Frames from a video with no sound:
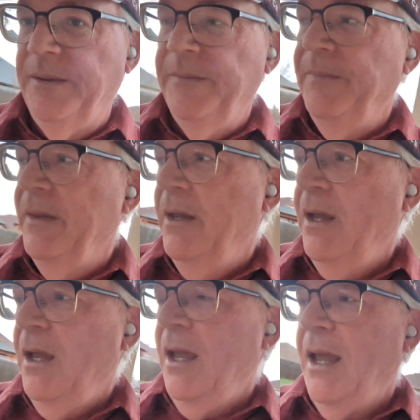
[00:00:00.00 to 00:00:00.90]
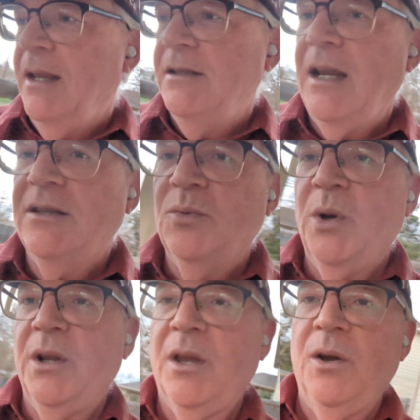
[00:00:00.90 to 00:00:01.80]
in, and she has to
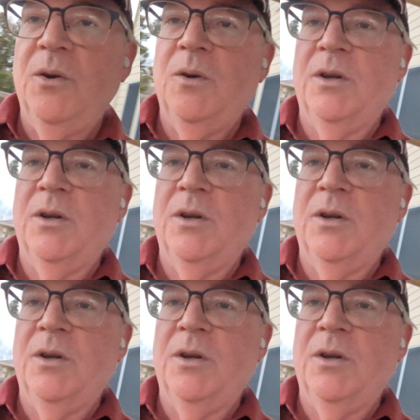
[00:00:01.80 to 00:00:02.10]
wear the cone